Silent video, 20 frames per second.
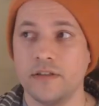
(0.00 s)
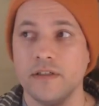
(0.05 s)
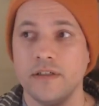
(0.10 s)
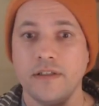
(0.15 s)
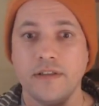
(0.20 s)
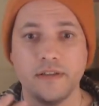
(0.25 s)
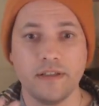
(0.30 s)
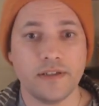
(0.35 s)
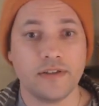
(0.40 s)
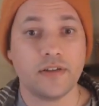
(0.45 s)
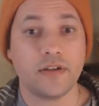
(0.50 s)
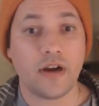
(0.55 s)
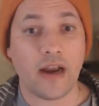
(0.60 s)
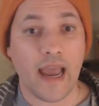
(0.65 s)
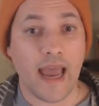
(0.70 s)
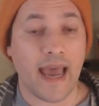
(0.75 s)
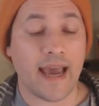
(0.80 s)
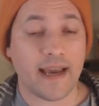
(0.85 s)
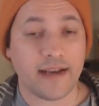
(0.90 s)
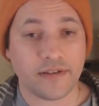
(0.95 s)
these are
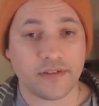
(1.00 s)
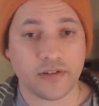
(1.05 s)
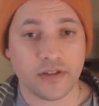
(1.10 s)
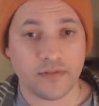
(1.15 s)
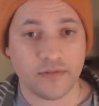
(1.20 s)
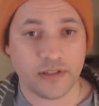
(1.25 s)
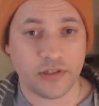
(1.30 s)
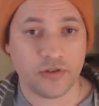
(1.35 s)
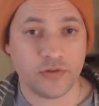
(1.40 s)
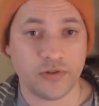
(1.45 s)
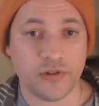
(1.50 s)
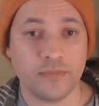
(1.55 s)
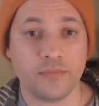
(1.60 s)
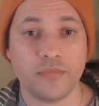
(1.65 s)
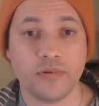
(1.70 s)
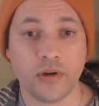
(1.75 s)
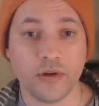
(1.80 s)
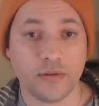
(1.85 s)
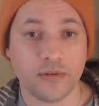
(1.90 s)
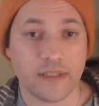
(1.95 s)
acts of extreme
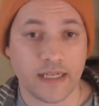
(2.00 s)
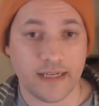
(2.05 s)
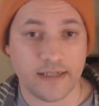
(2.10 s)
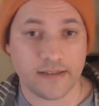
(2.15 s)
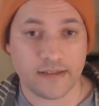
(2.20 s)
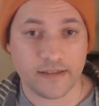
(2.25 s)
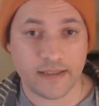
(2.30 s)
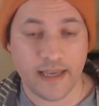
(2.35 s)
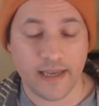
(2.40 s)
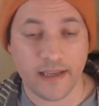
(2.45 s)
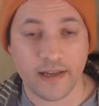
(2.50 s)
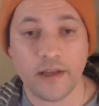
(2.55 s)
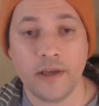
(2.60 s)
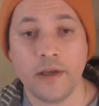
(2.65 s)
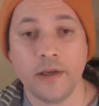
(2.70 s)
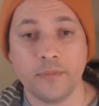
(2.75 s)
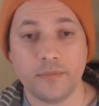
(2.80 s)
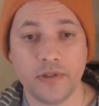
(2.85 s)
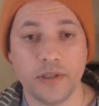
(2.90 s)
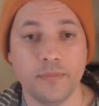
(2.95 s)
protest that
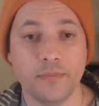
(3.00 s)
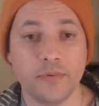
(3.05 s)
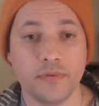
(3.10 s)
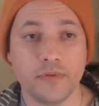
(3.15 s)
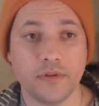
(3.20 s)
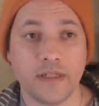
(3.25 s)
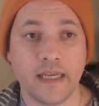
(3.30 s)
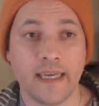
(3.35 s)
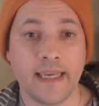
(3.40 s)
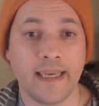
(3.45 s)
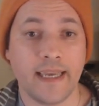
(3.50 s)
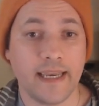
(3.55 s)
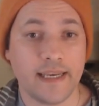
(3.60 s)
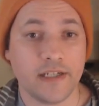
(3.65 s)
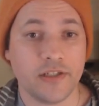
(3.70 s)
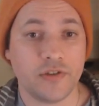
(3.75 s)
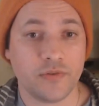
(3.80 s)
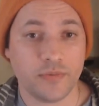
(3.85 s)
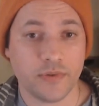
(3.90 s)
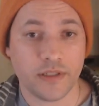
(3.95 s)
people
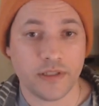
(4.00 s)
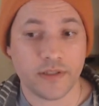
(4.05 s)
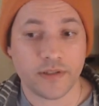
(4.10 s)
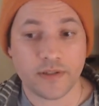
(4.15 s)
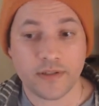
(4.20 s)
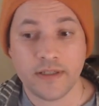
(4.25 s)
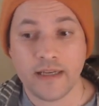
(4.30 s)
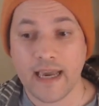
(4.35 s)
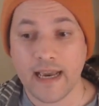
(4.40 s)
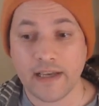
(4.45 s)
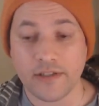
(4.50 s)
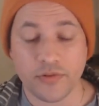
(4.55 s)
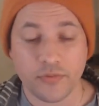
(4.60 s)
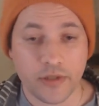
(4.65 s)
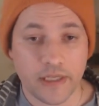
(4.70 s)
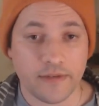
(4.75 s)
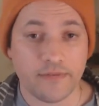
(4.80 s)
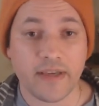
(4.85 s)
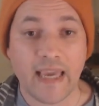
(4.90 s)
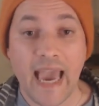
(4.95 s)
engage with as a way
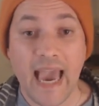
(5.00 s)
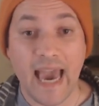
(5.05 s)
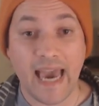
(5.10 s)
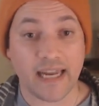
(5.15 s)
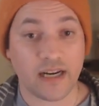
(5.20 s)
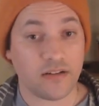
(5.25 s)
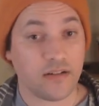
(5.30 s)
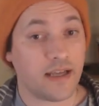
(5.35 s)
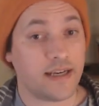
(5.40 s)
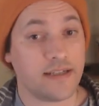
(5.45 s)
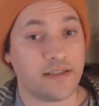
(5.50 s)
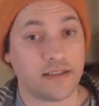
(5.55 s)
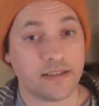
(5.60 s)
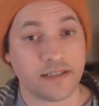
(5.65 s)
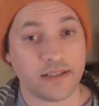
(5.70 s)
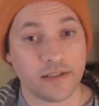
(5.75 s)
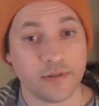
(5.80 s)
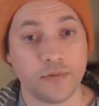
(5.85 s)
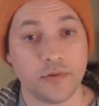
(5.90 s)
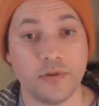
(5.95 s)
of
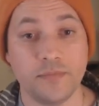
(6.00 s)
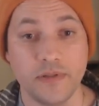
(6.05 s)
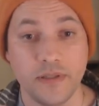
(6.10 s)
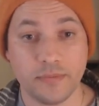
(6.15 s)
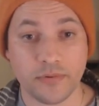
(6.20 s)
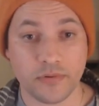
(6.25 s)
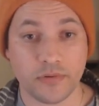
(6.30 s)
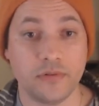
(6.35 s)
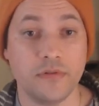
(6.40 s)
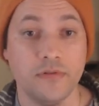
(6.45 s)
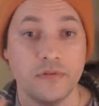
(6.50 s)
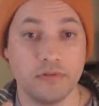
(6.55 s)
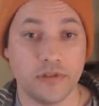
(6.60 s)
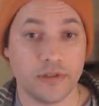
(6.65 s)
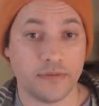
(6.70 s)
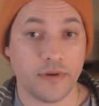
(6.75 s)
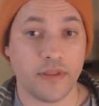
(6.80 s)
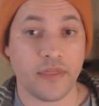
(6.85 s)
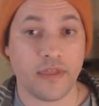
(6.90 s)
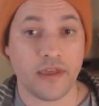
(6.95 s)
catalyzing the people who agree
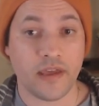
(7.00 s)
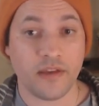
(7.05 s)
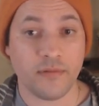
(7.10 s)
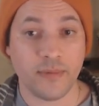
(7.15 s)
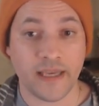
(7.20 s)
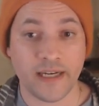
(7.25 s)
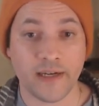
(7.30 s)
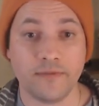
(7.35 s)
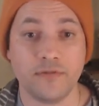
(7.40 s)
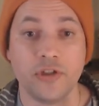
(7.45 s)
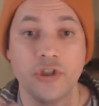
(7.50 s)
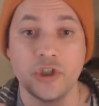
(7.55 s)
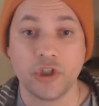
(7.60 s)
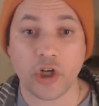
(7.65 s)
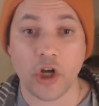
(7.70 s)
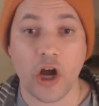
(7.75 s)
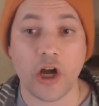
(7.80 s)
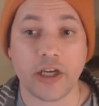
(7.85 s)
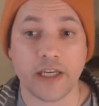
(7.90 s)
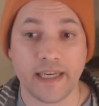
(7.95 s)
with them and of
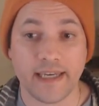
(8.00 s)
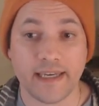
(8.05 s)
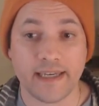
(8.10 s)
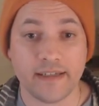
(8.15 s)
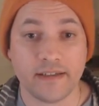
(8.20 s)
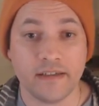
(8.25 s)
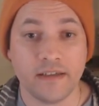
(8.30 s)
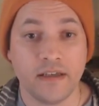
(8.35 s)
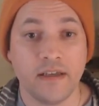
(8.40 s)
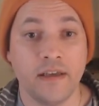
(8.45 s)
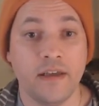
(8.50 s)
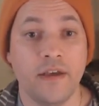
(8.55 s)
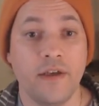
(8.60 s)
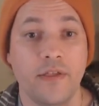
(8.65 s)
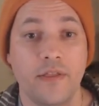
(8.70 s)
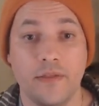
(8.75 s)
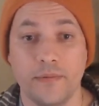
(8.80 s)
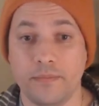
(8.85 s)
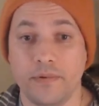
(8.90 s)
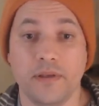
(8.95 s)
shocking the
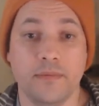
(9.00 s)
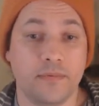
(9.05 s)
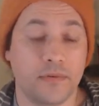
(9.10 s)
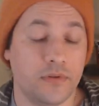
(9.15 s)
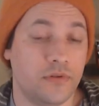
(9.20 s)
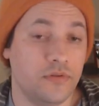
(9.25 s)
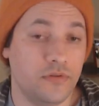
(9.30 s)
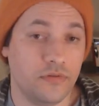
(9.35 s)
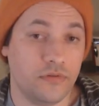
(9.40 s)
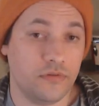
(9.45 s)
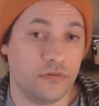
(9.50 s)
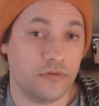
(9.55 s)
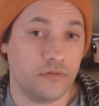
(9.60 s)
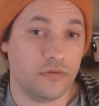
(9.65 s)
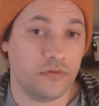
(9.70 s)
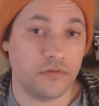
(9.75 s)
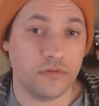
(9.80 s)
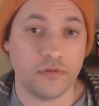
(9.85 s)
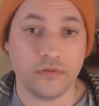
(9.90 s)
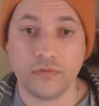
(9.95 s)
people who
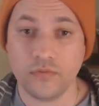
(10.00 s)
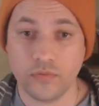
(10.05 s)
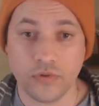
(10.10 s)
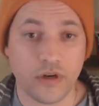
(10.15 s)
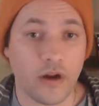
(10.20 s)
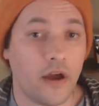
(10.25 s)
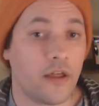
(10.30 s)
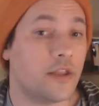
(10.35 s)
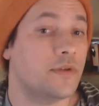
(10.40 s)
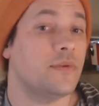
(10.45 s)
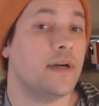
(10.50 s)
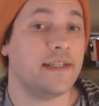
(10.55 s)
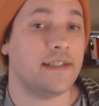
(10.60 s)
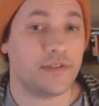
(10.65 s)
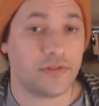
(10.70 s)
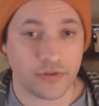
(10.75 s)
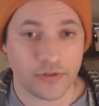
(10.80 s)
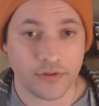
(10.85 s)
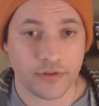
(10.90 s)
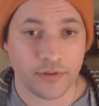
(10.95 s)
would otherwise
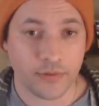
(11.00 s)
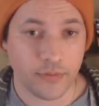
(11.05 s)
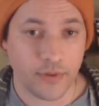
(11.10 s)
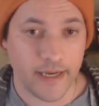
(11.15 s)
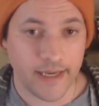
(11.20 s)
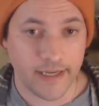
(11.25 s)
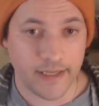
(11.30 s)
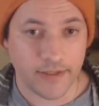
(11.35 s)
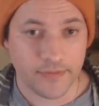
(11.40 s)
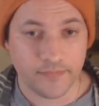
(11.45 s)
turn away.